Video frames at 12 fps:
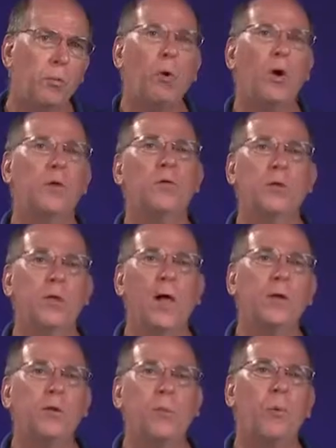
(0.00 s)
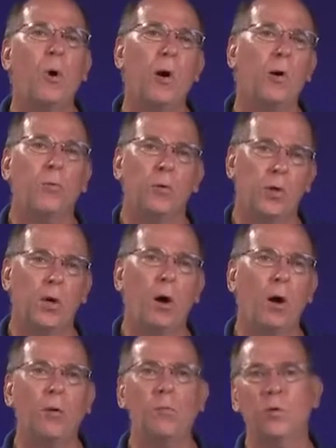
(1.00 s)
We want to select the part where the
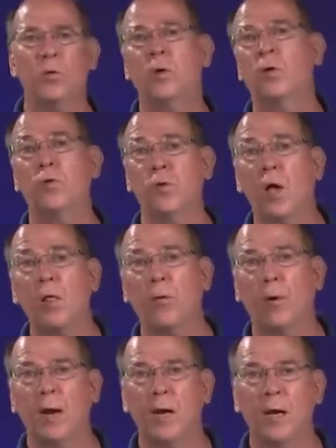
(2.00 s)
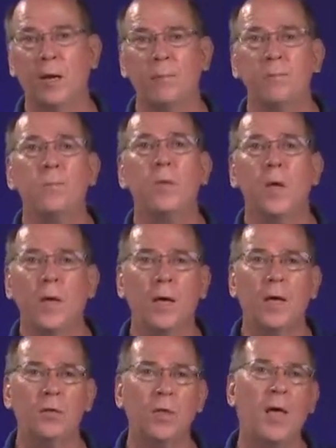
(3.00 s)
cart was accelerating
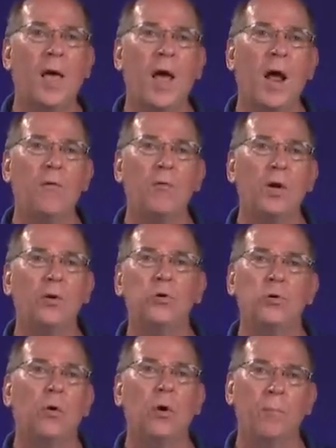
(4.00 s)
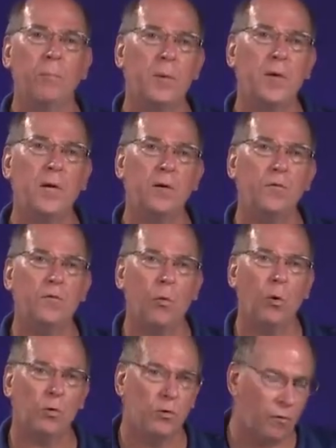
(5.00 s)
and get the average or mean
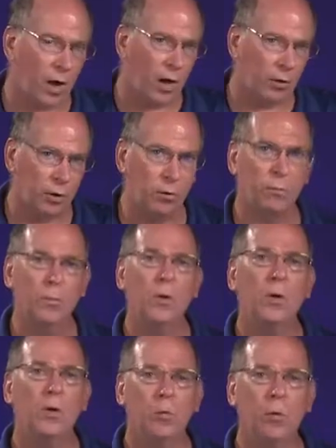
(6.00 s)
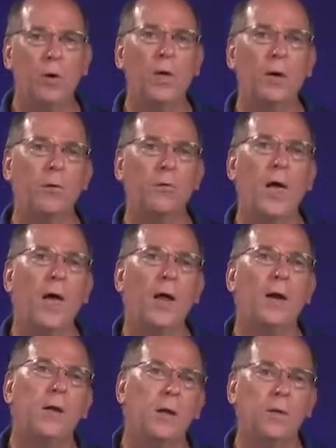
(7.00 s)
force value. We'll enter
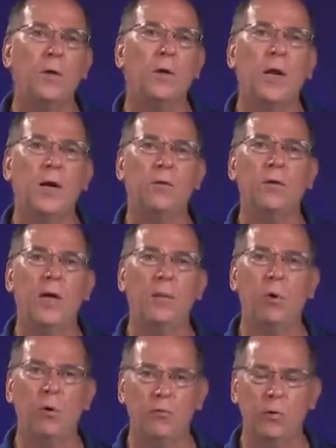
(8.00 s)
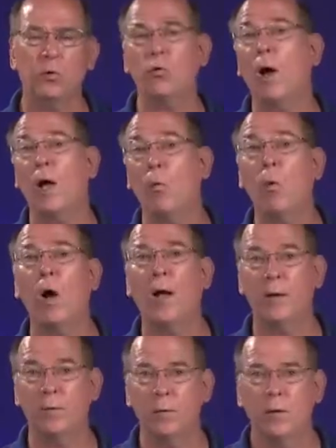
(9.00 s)
that in the data table for trial
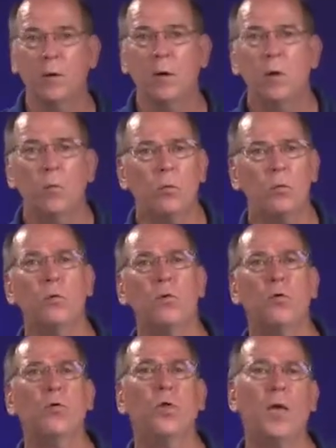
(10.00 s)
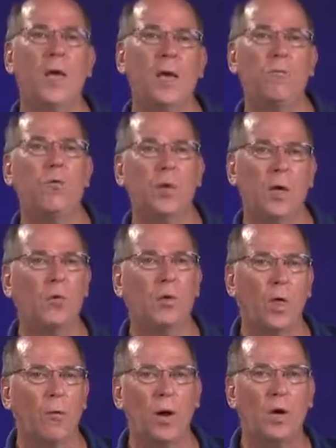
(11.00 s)
1. We'll do the same for the
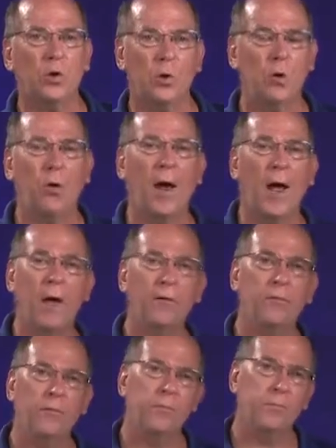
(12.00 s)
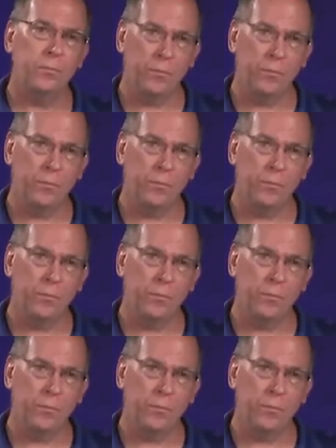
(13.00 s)
acceleration graph,